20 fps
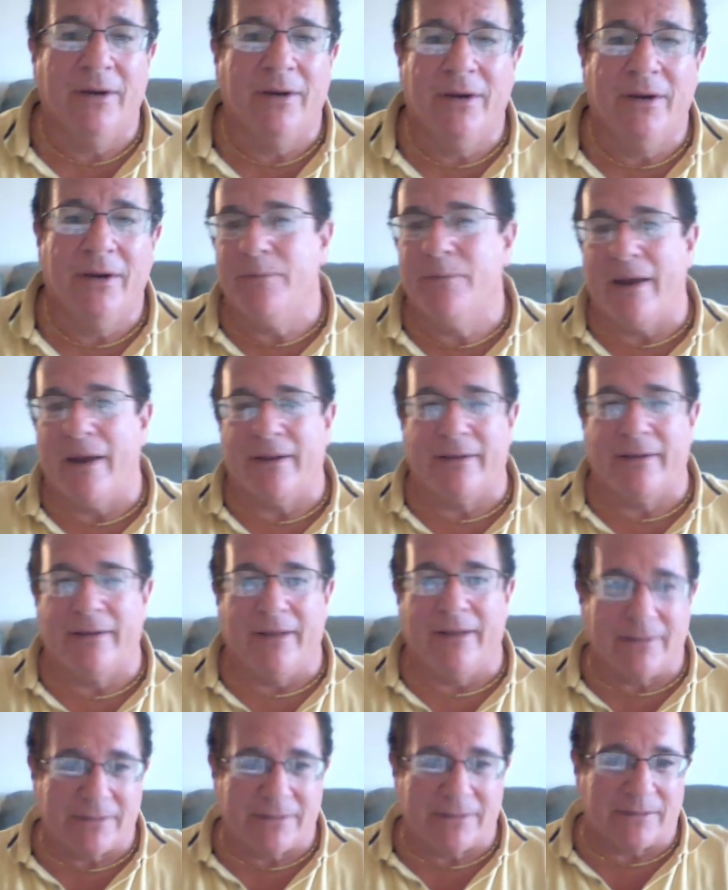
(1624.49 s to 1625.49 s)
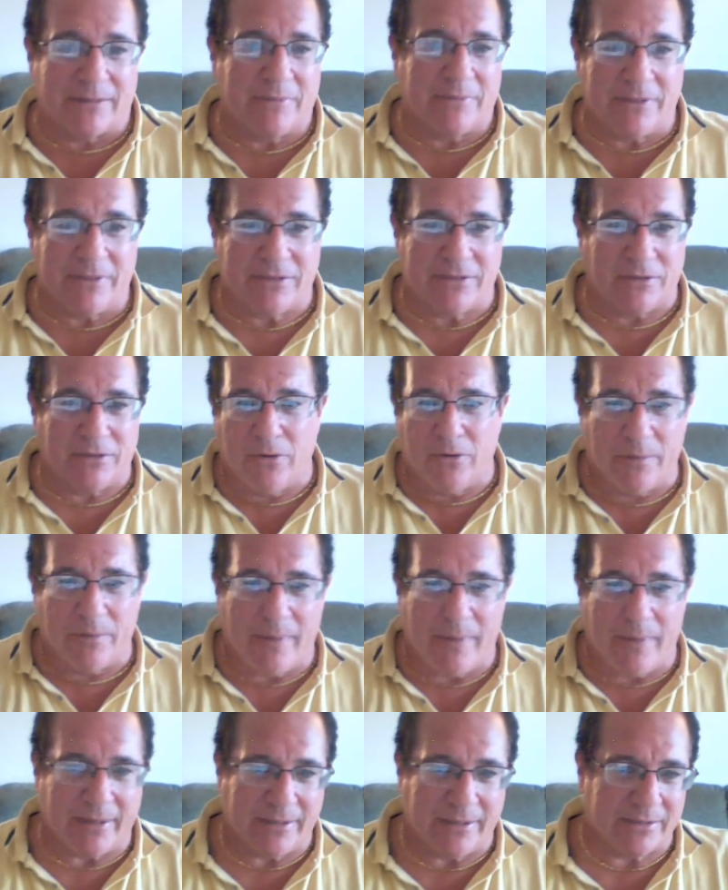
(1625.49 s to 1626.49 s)
or you bet against them because their
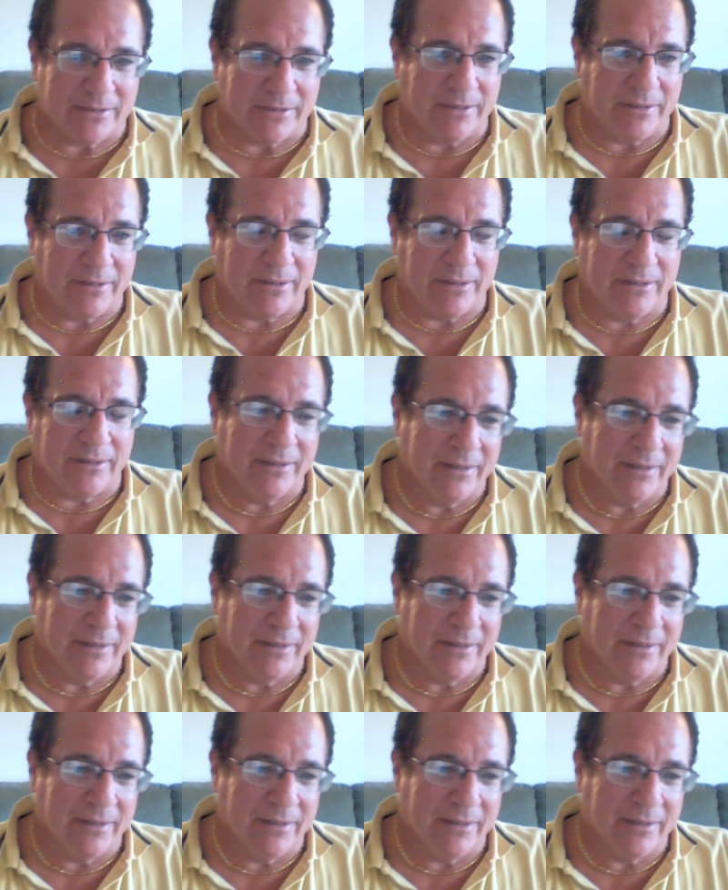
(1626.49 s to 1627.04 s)
quarterback isn't good.